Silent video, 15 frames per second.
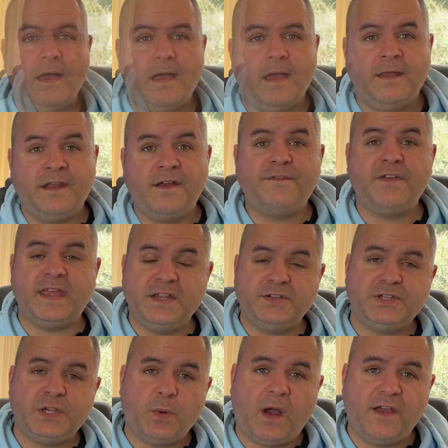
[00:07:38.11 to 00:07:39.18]
Another
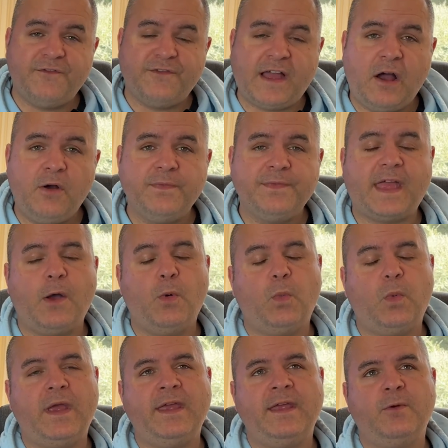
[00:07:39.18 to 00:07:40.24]
issue I found that
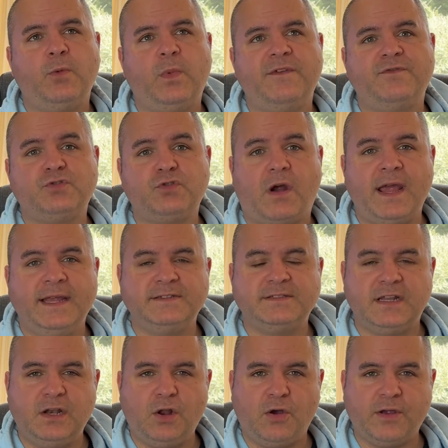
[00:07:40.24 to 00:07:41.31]
with trying
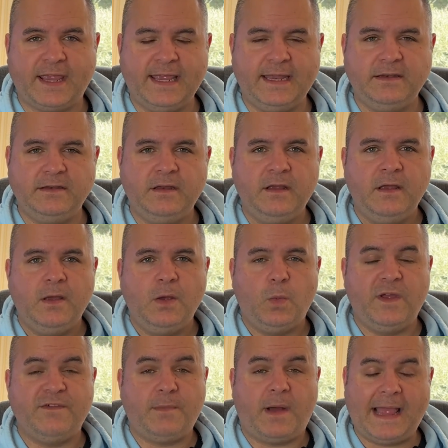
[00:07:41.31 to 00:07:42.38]
to log in
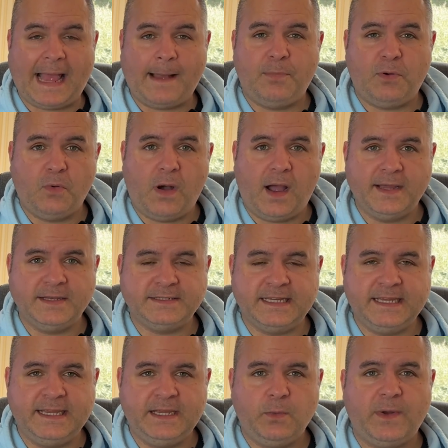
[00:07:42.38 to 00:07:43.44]
with my Apple
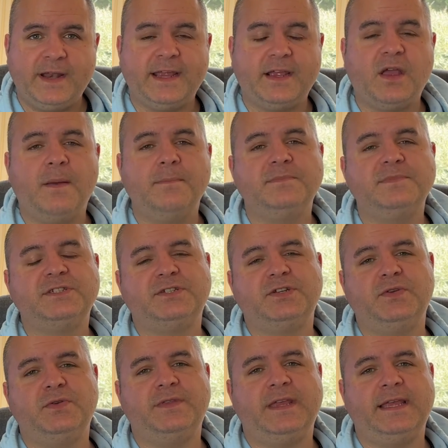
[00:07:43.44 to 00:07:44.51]
ID, when it comes
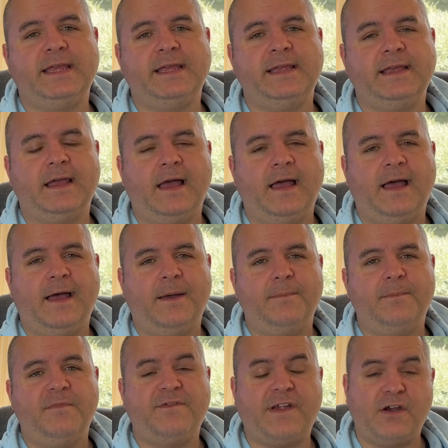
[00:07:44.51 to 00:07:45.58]
to the
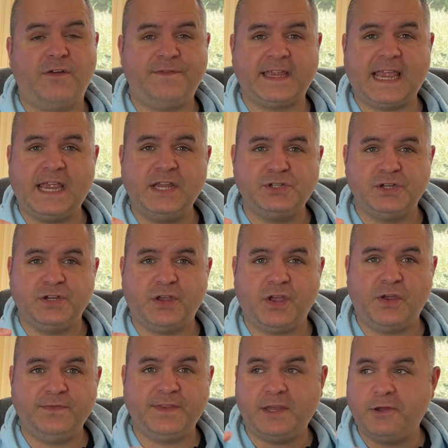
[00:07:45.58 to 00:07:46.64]
verification
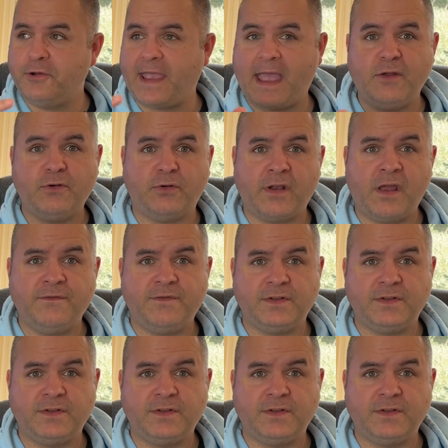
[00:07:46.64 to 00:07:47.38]
code that you get on other